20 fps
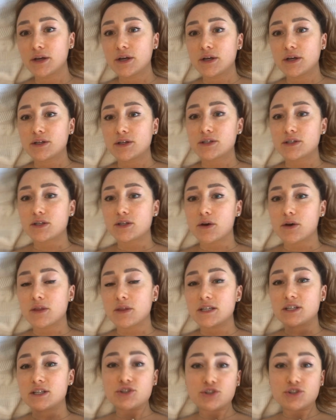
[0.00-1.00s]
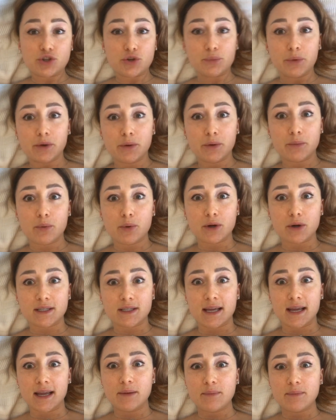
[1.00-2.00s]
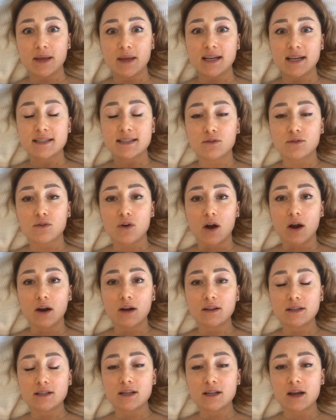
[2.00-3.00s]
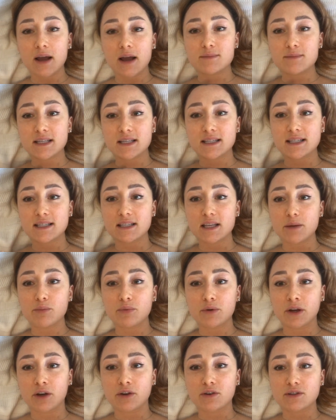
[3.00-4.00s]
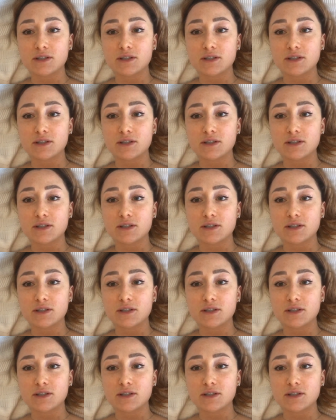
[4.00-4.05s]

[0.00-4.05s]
So this is super important because a lot of the times the sleep wrinkles,